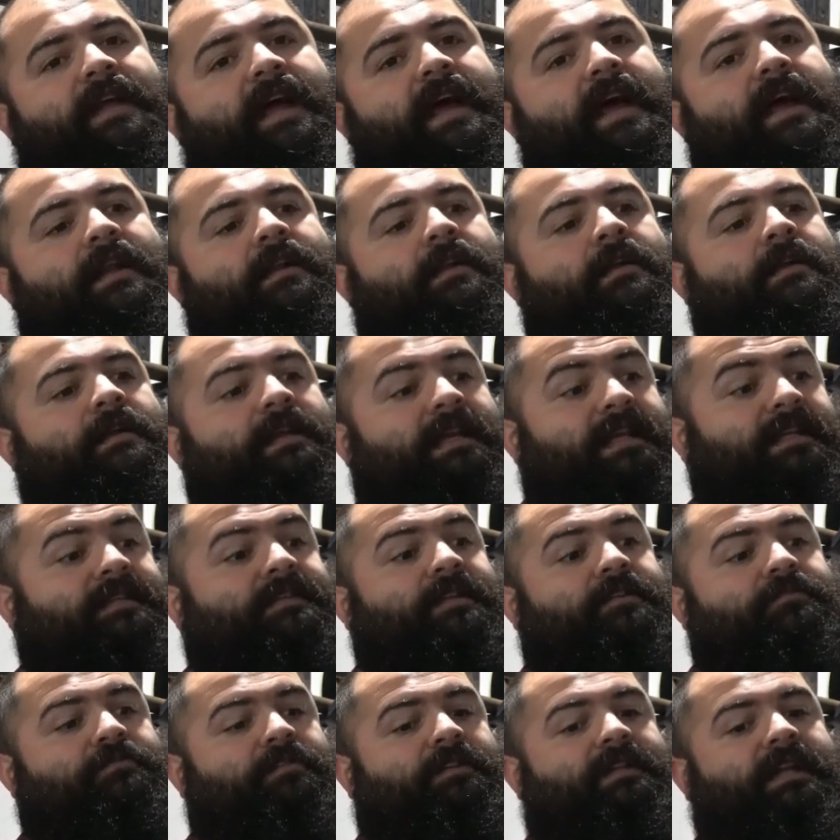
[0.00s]
that
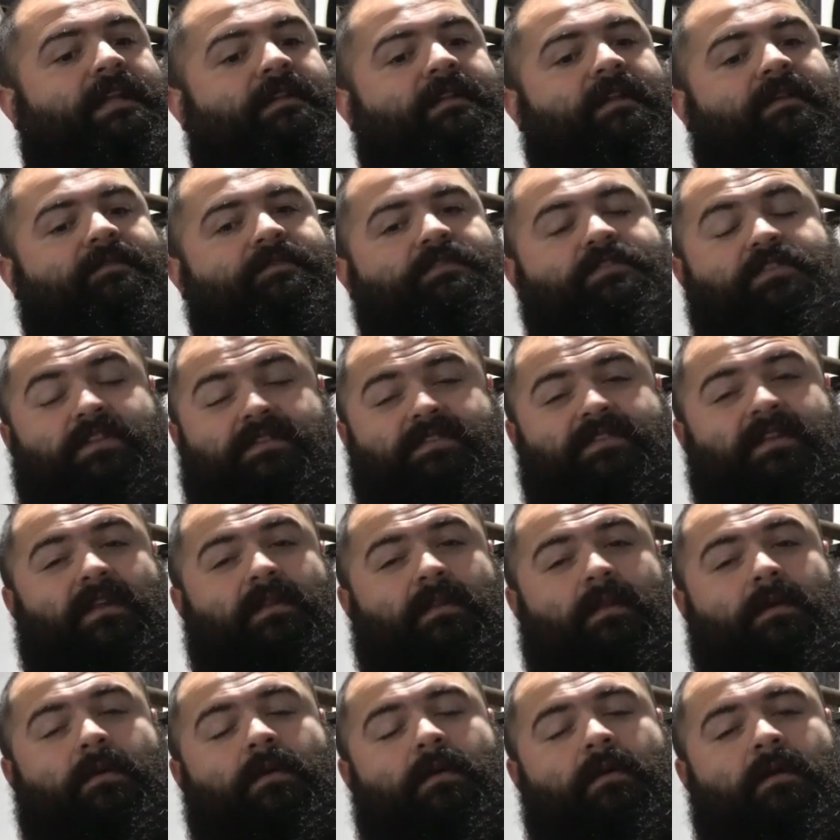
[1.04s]
eccentric deadlifts just to
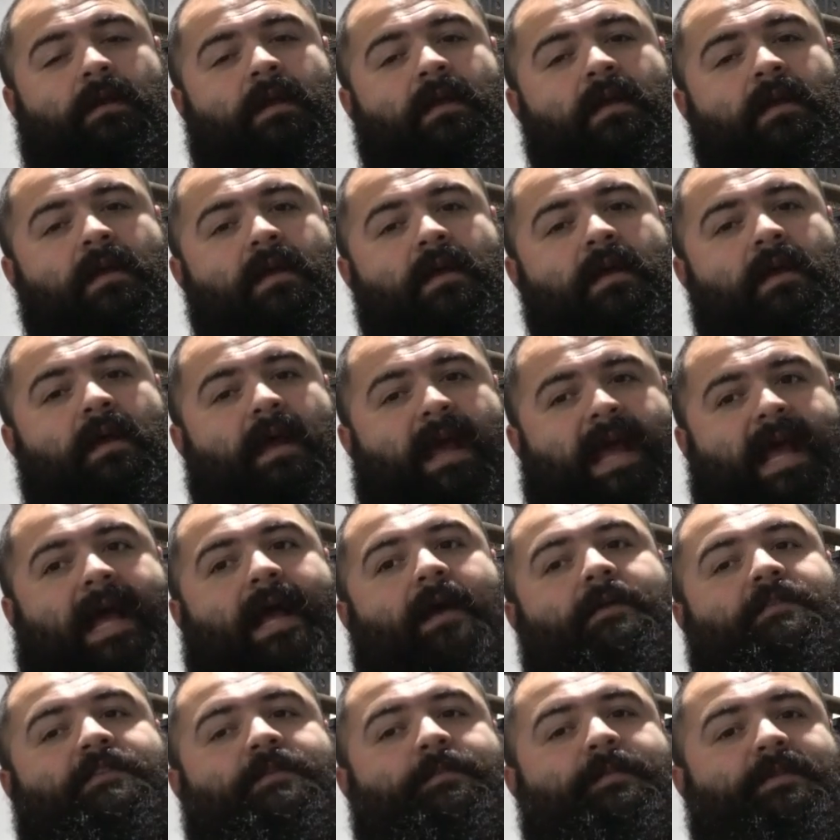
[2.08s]
learn
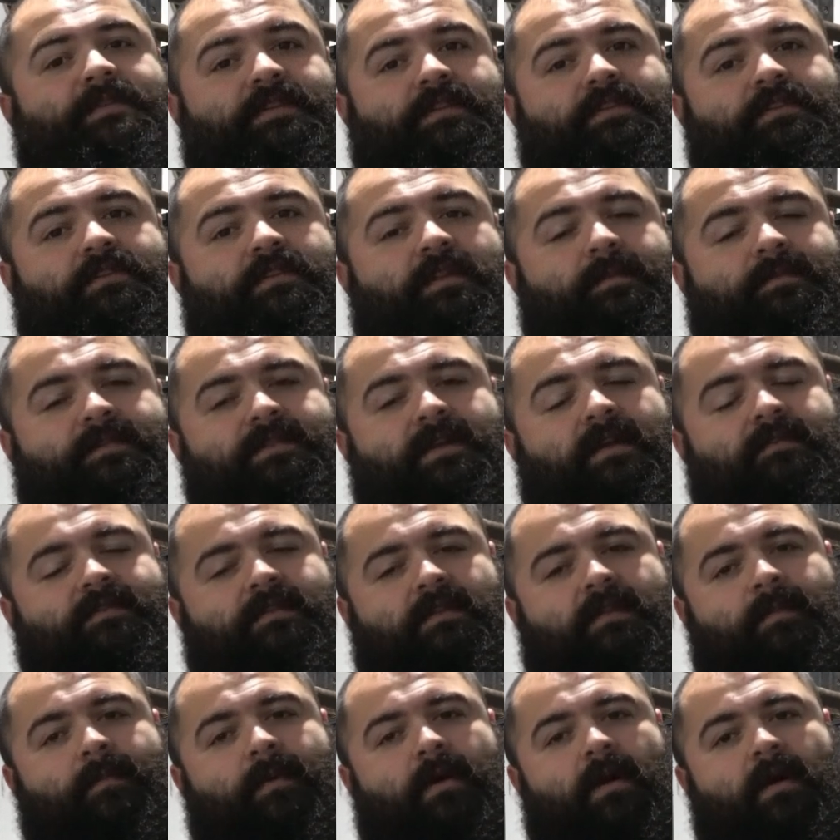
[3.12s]
how to position themselves
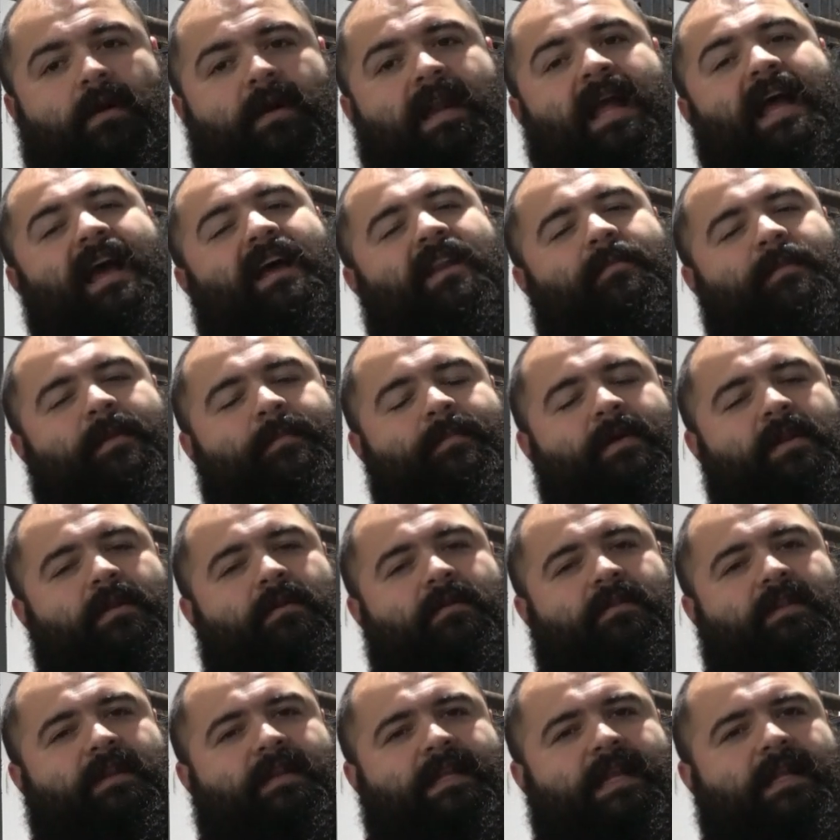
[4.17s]
on the bar and how to be better
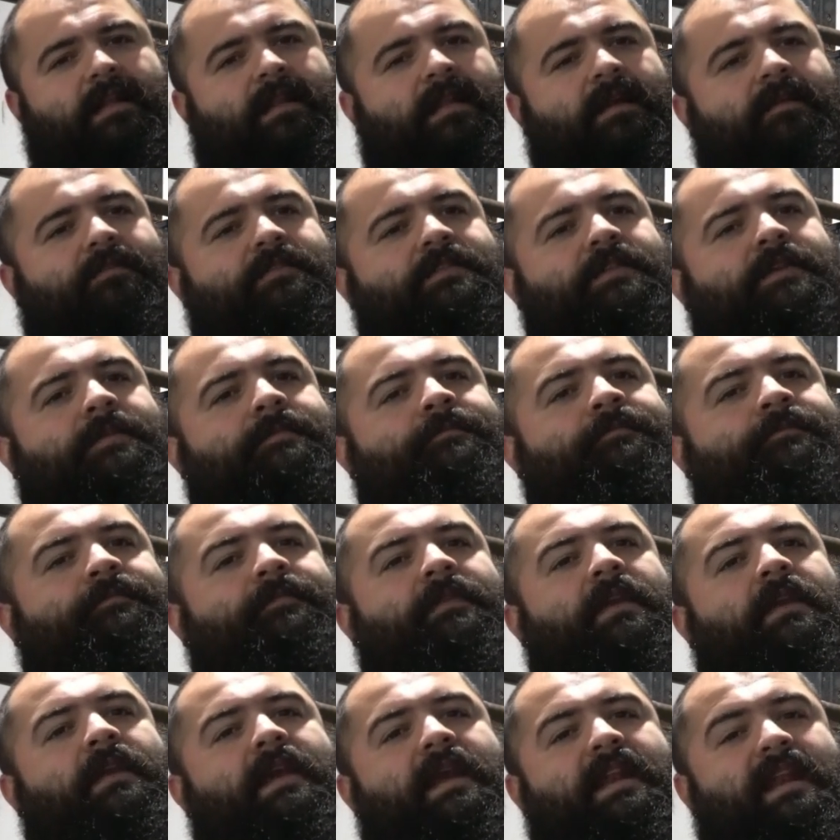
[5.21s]
at the deadlift.
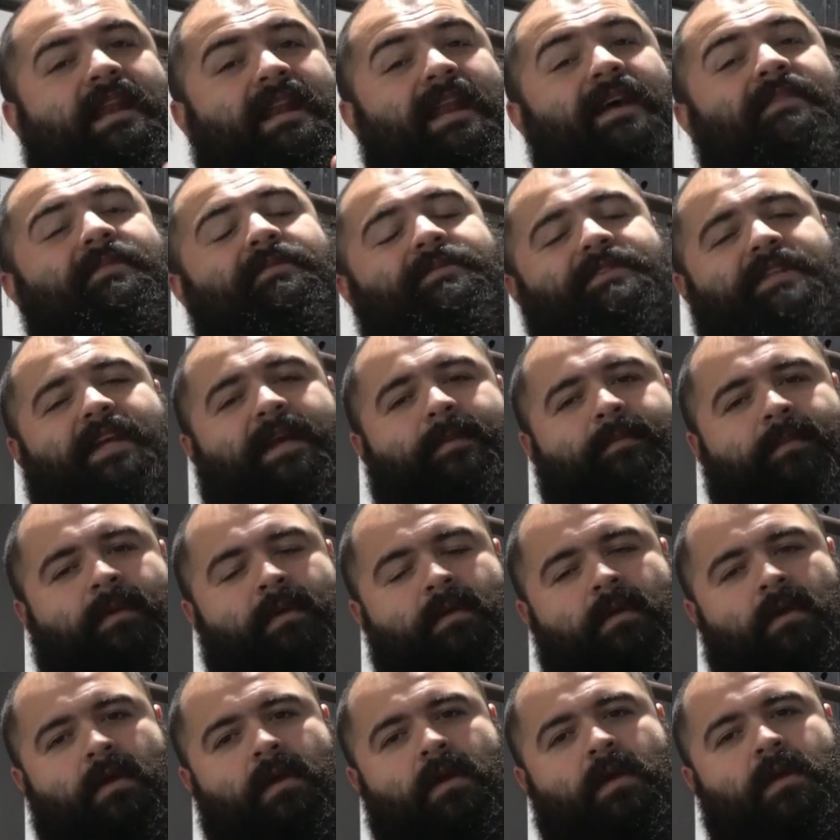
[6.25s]
And another tip,
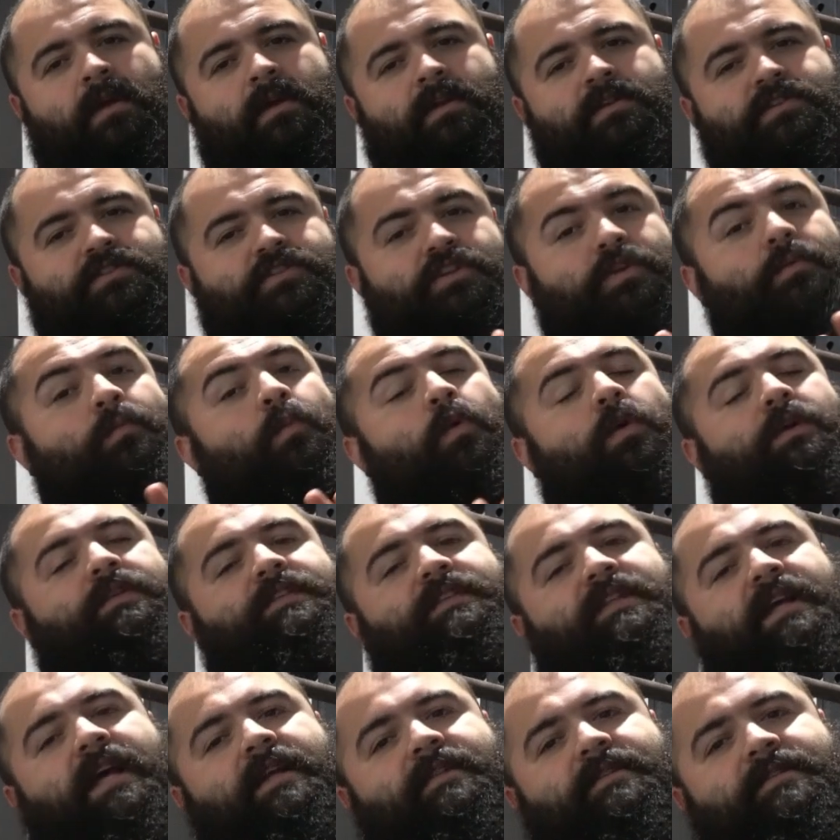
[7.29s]
do more
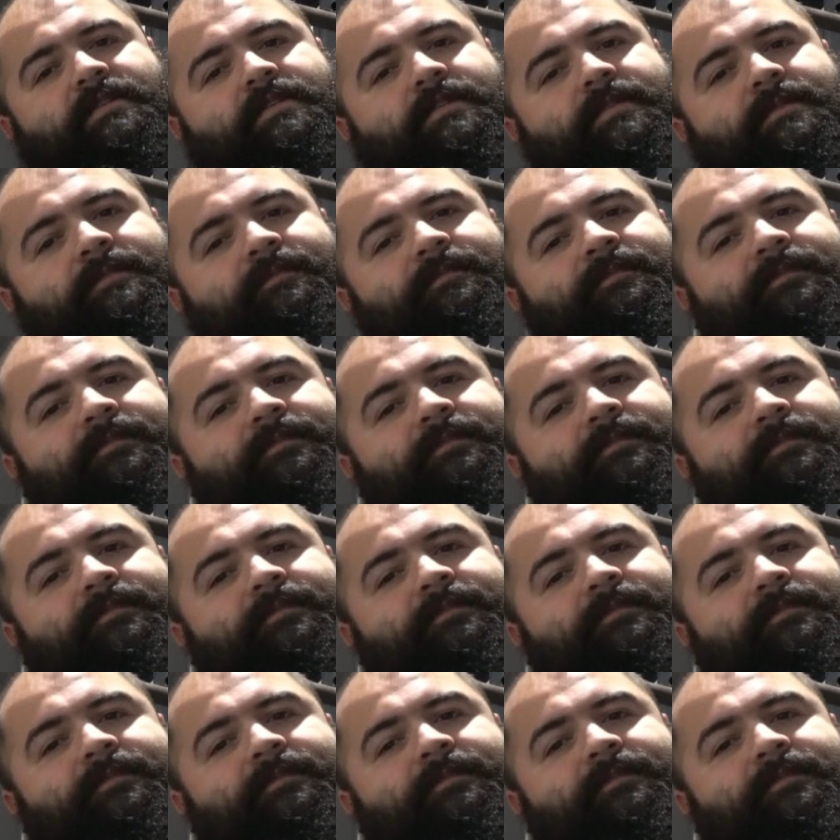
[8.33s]
sets,